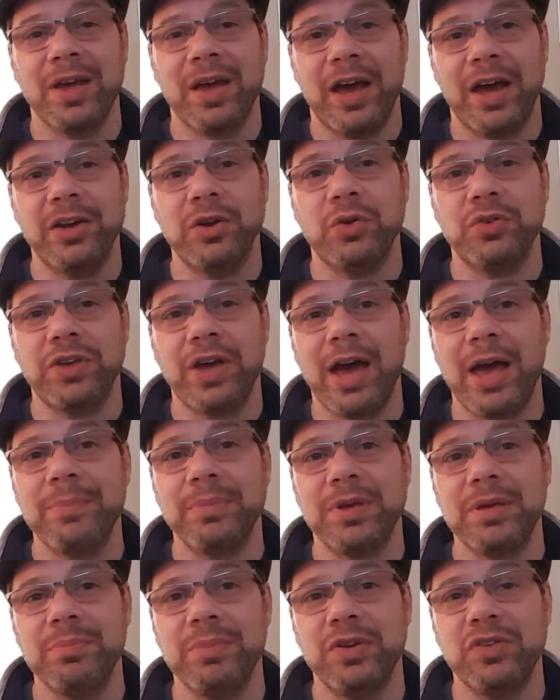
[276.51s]
I know time
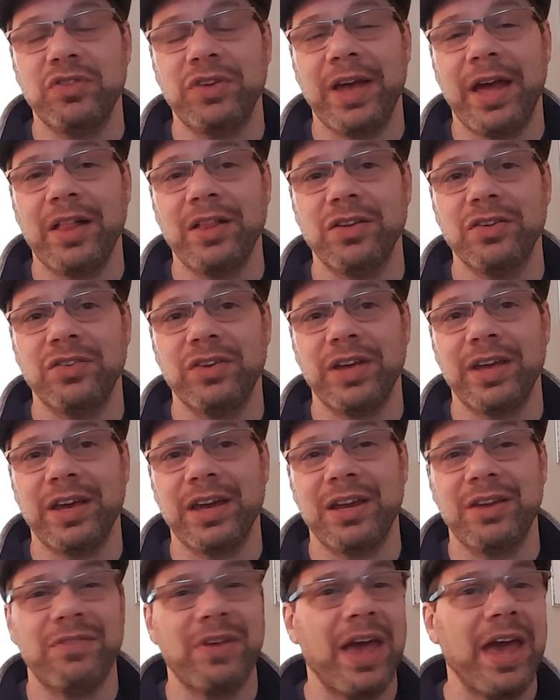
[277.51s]
can be challenging,
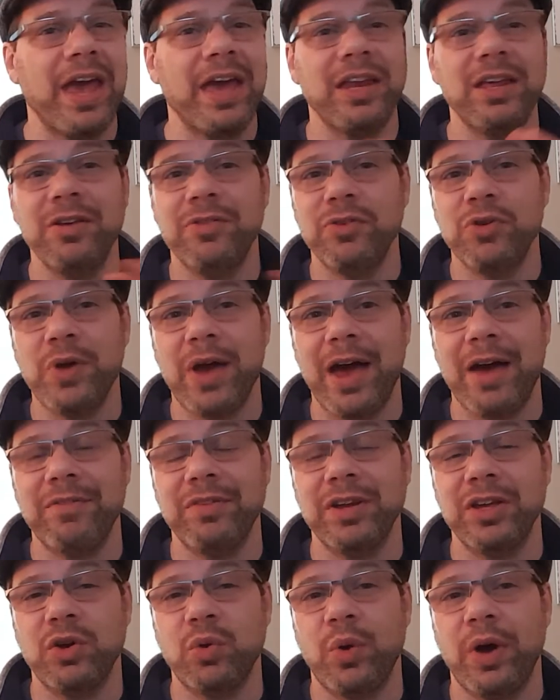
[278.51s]
and if any of you have
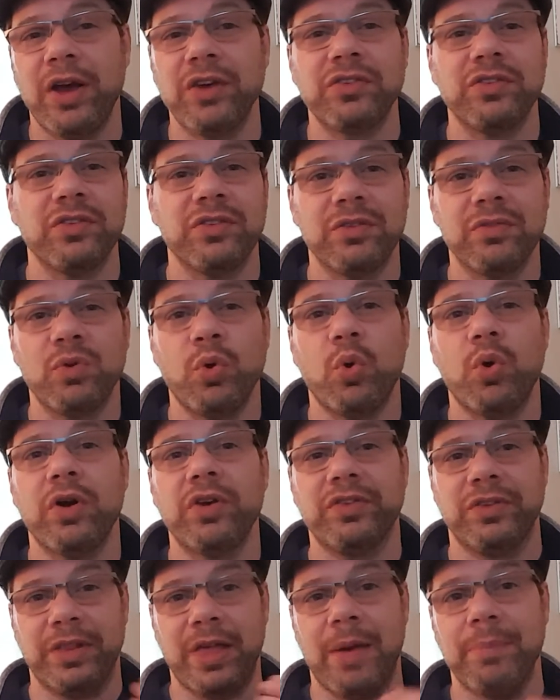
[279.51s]
any questions, of
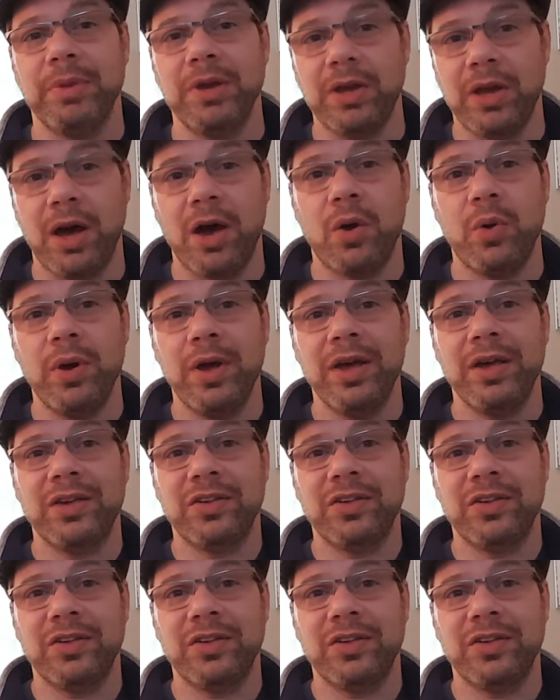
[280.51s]
course, let me know.